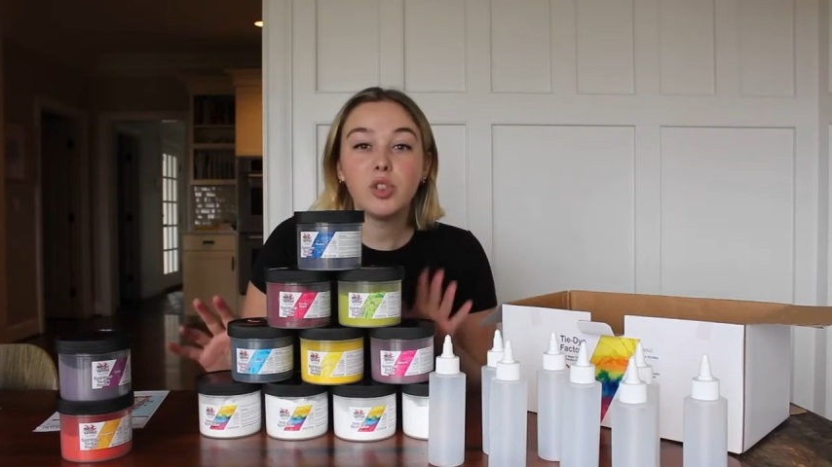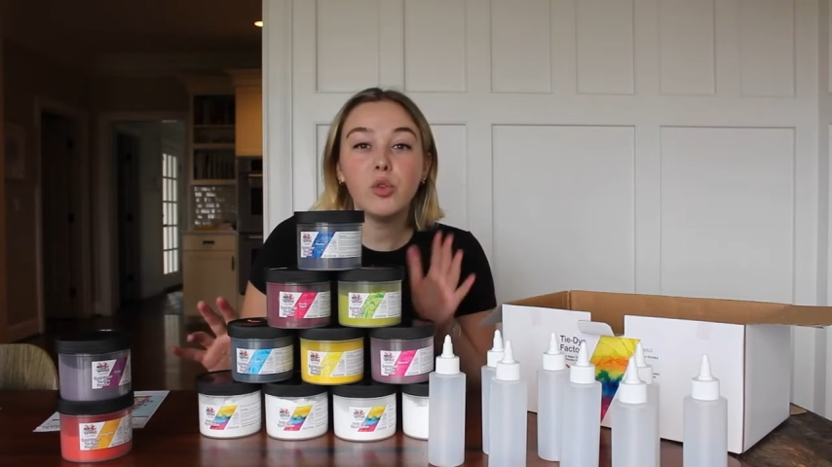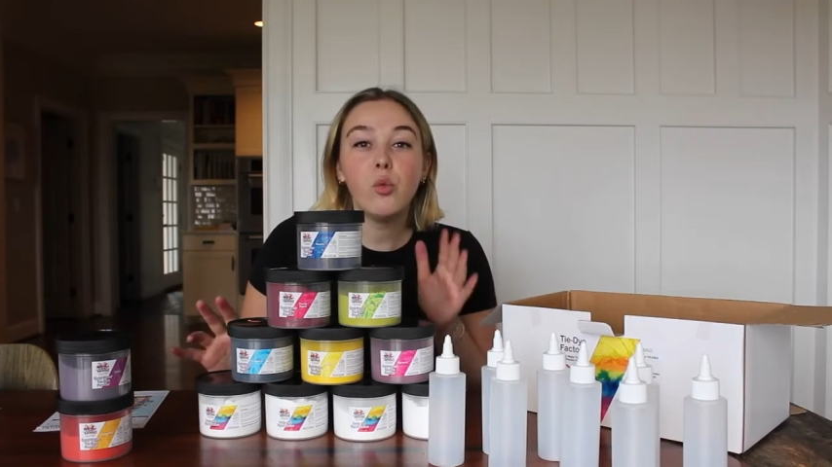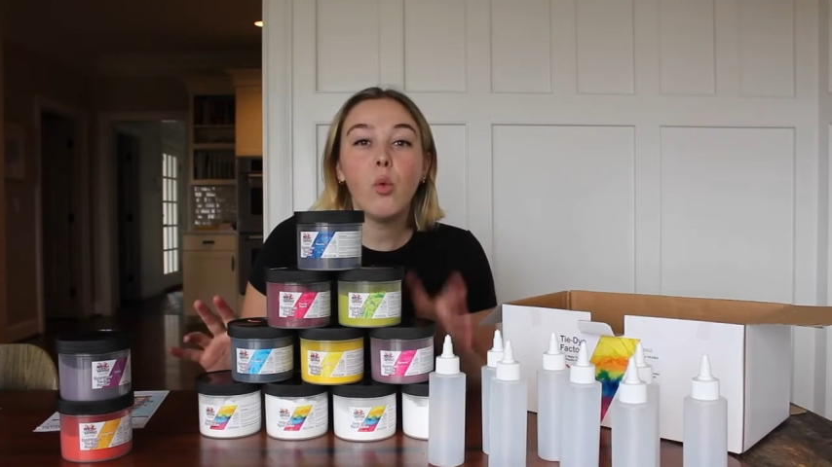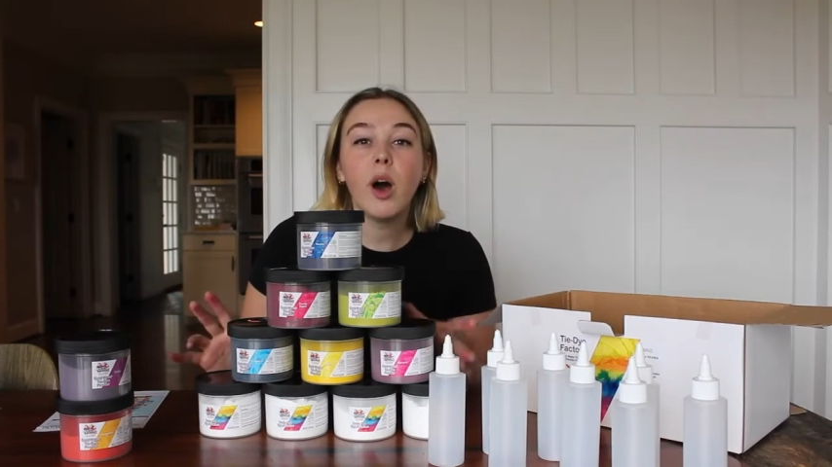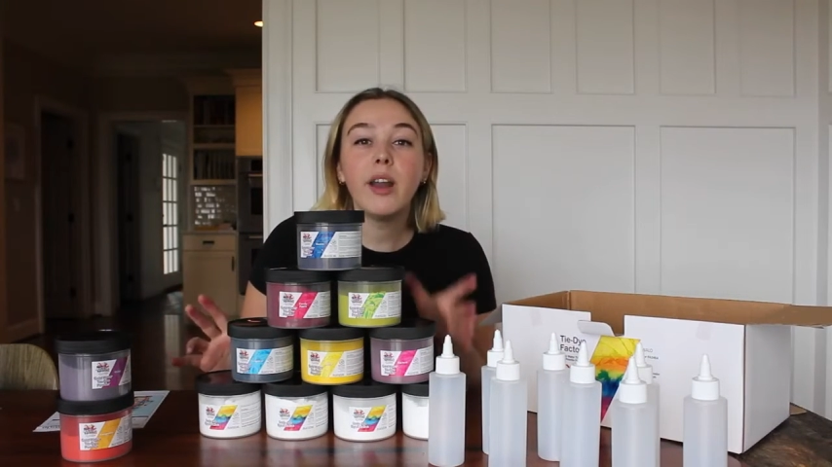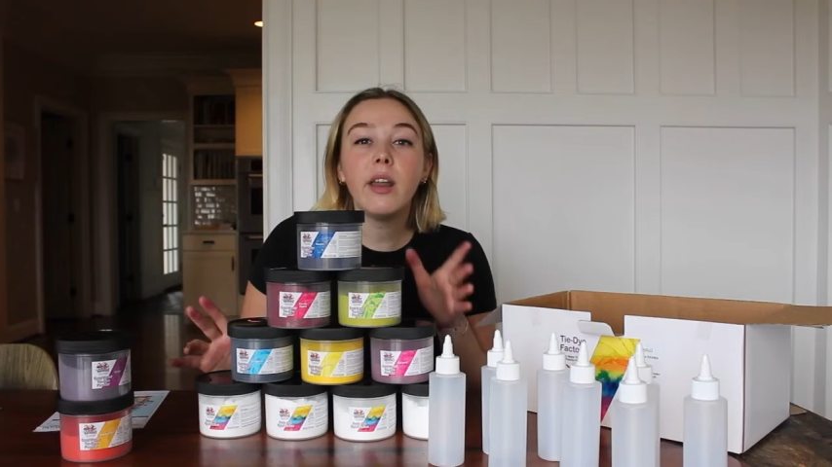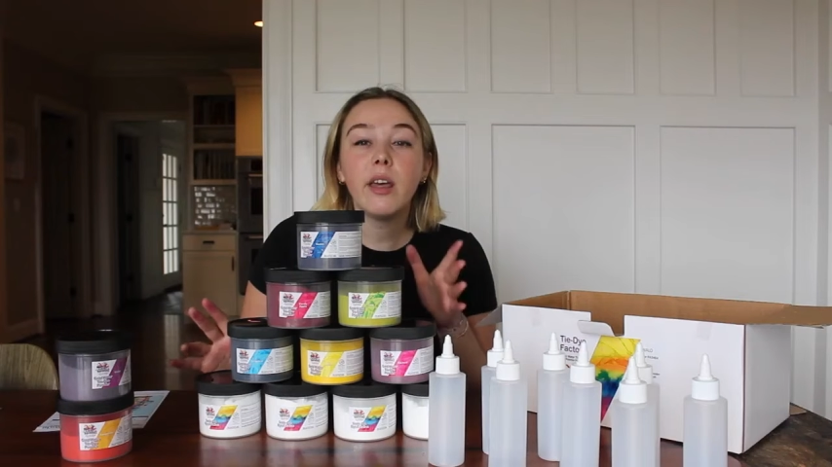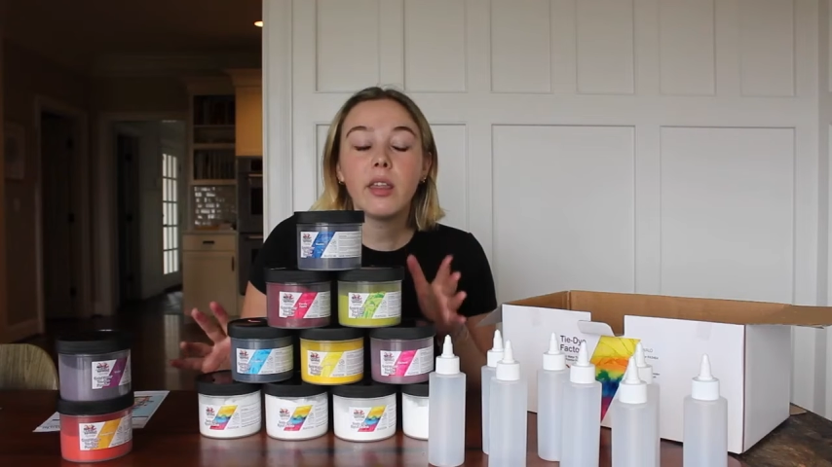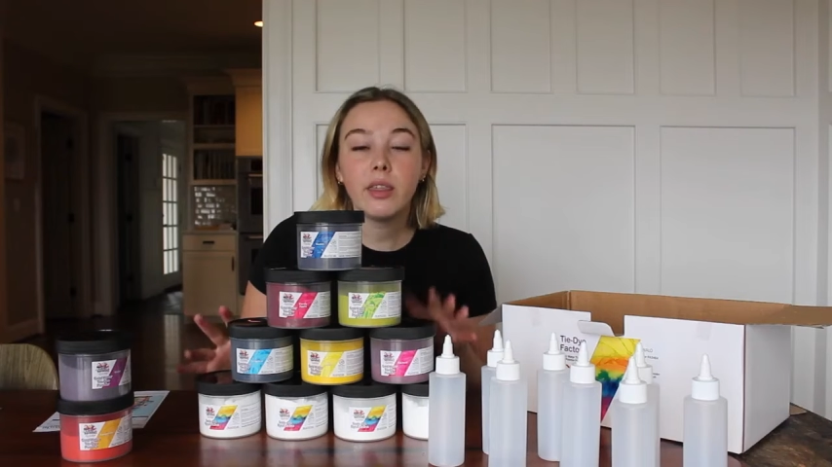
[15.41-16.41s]
to
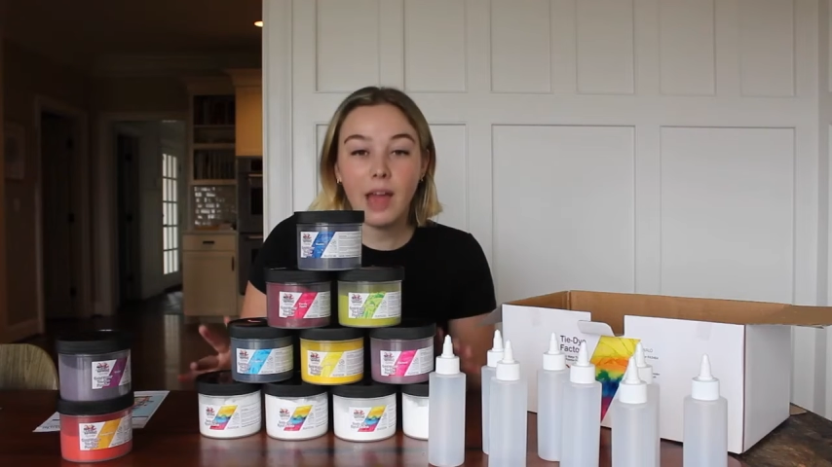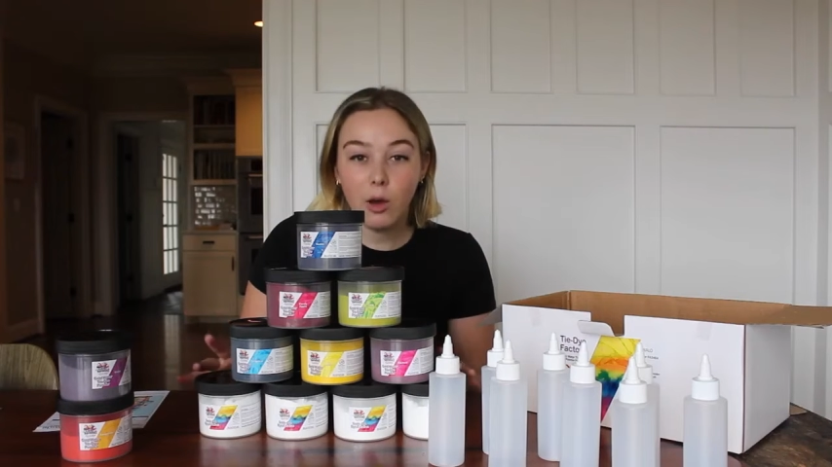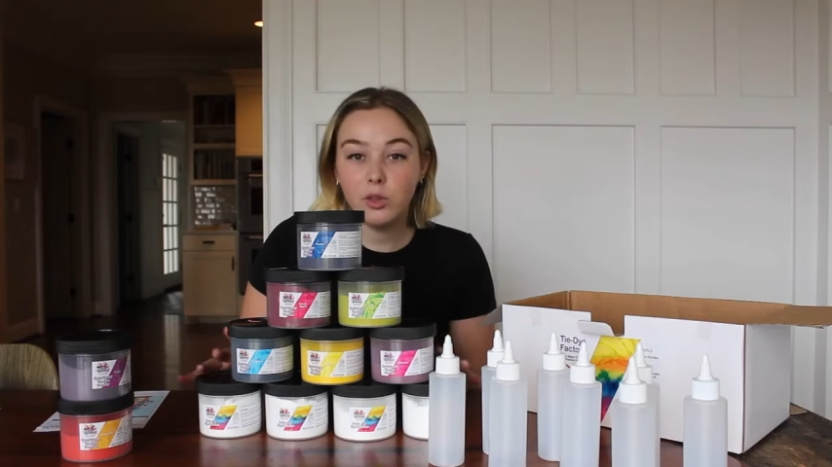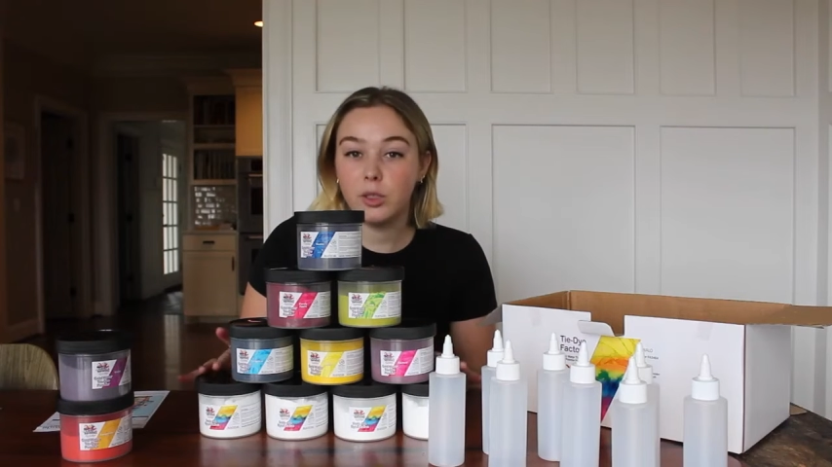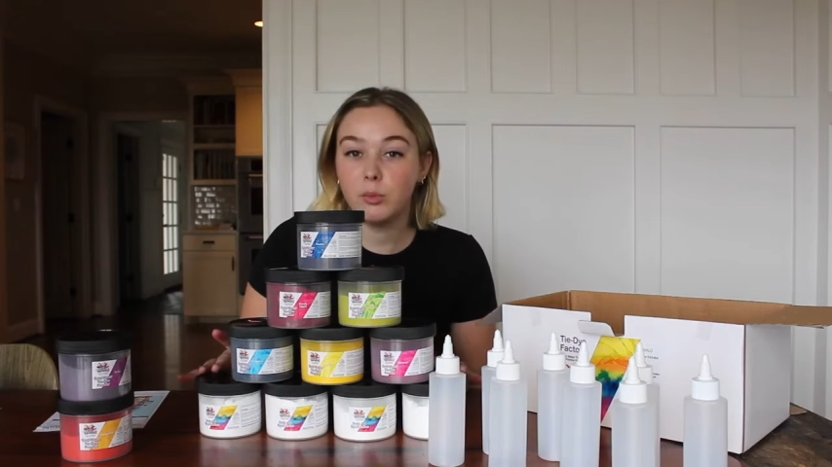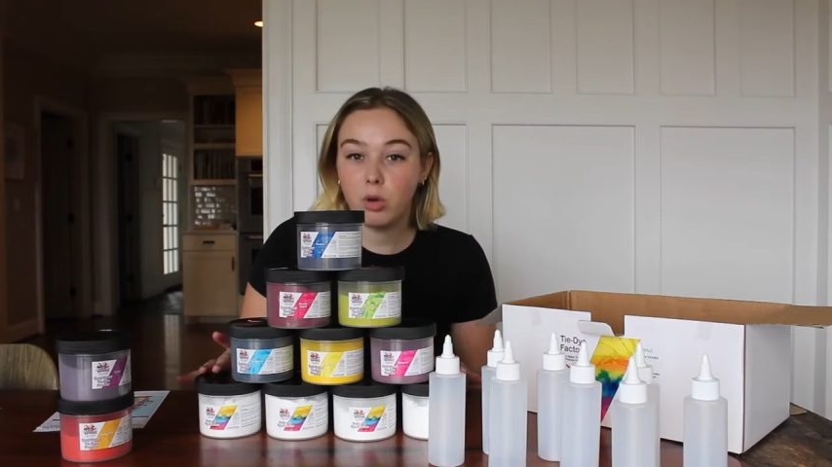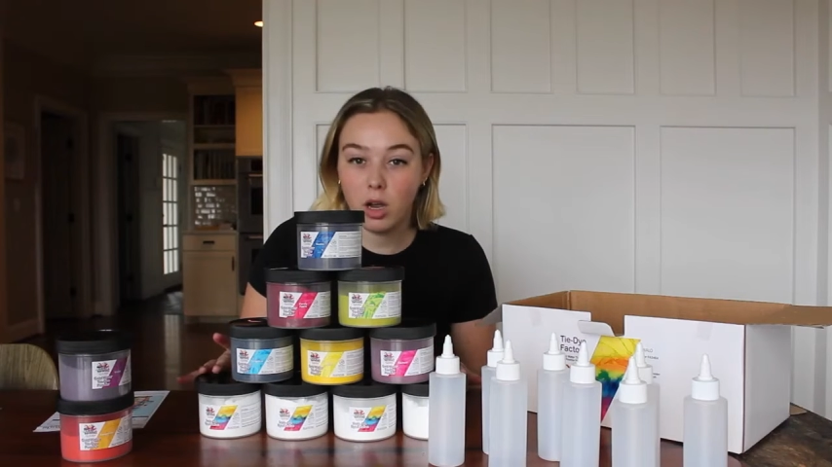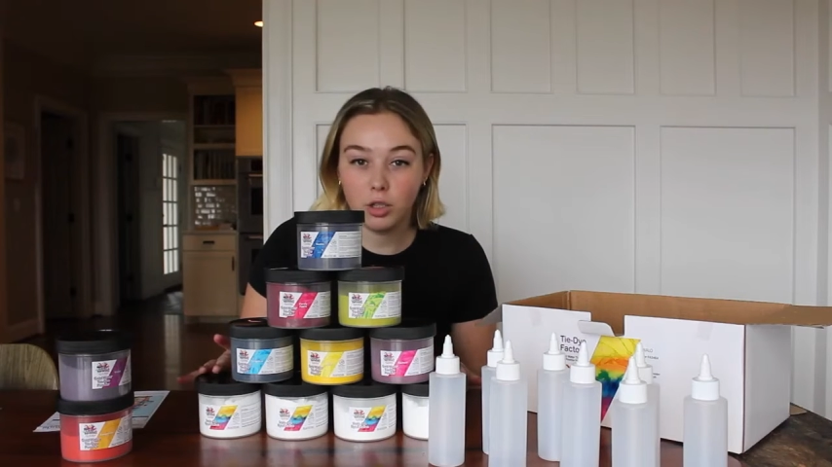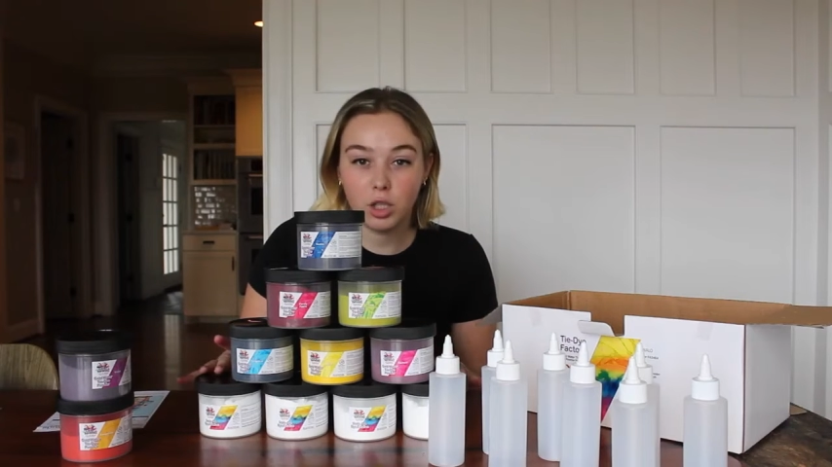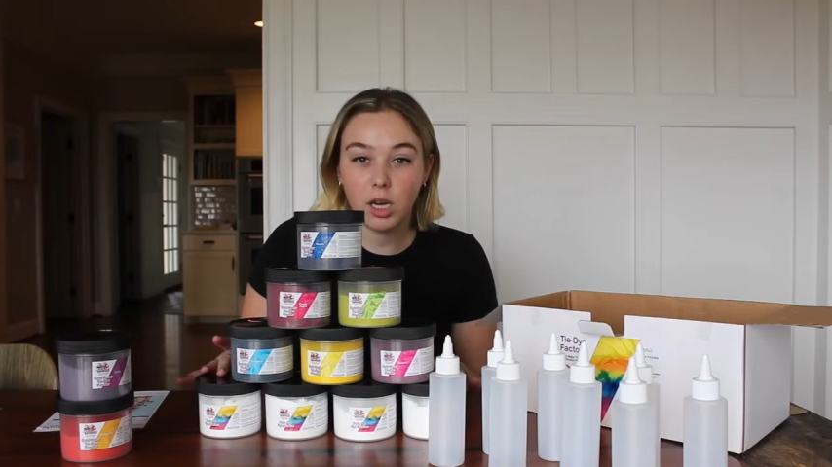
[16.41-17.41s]
1,000
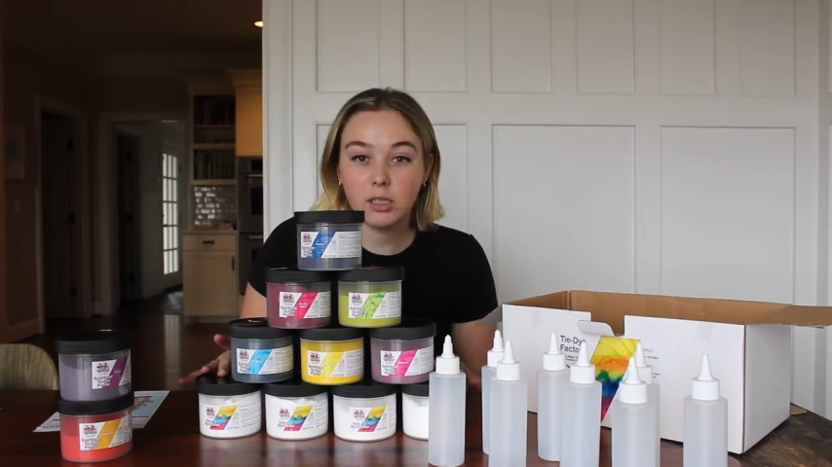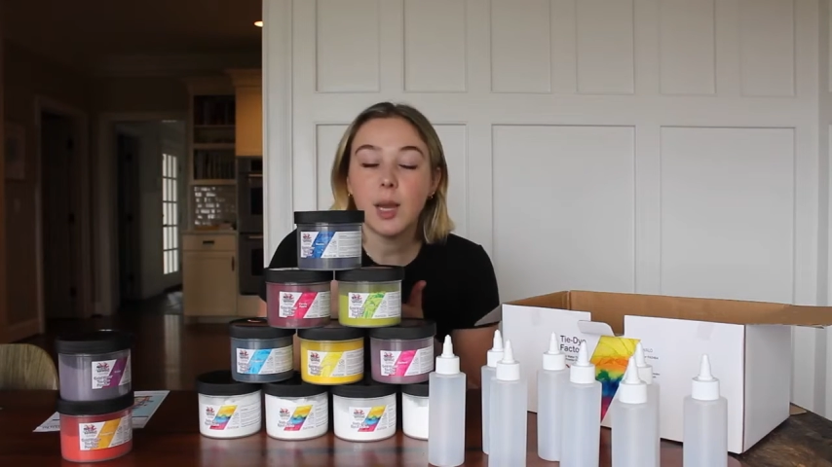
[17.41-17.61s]
projects.